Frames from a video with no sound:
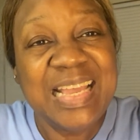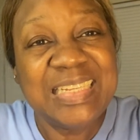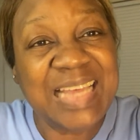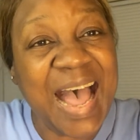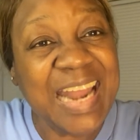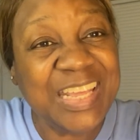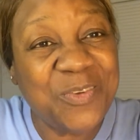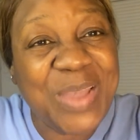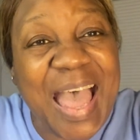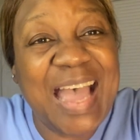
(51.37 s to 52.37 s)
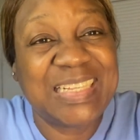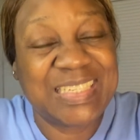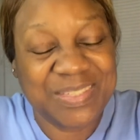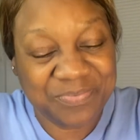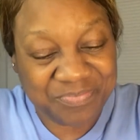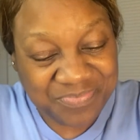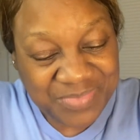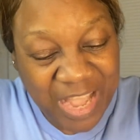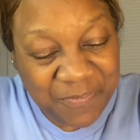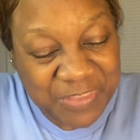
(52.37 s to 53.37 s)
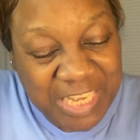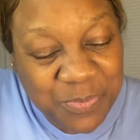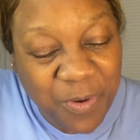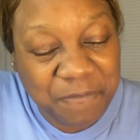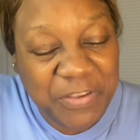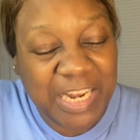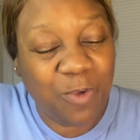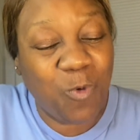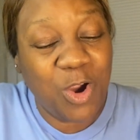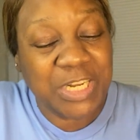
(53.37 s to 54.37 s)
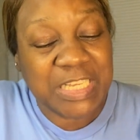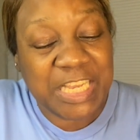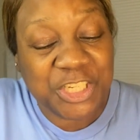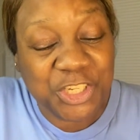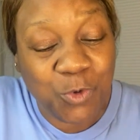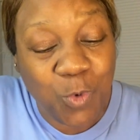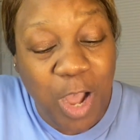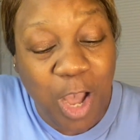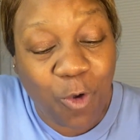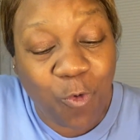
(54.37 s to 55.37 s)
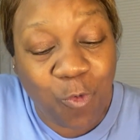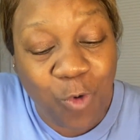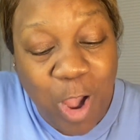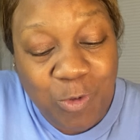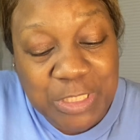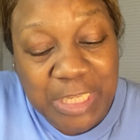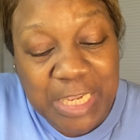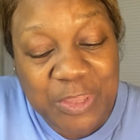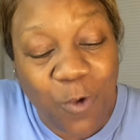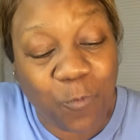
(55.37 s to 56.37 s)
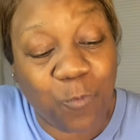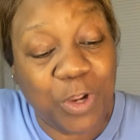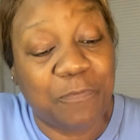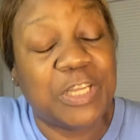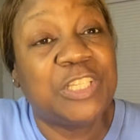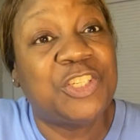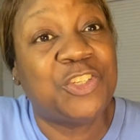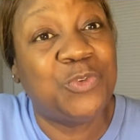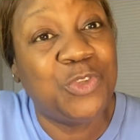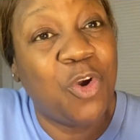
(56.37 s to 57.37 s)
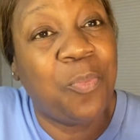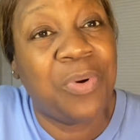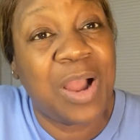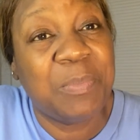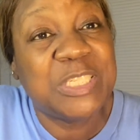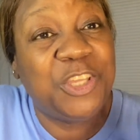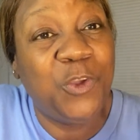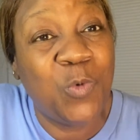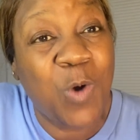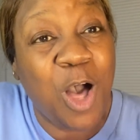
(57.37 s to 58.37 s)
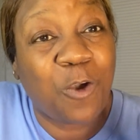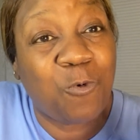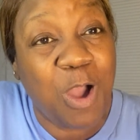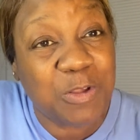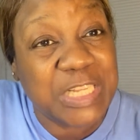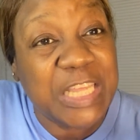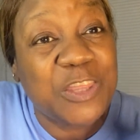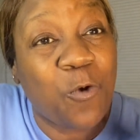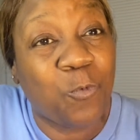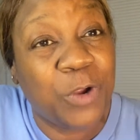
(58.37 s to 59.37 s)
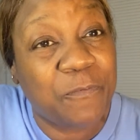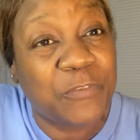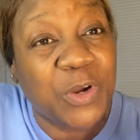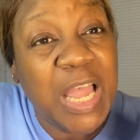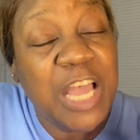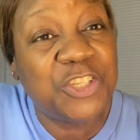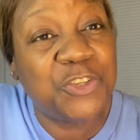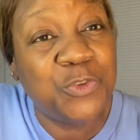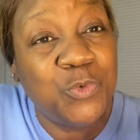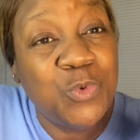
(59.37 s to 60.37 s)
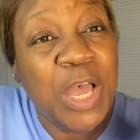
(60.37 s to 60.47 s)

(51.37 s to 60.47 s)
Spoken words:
Title, you guys, of this prophetic word is you are crossing the river to your promise. You are crossing the river to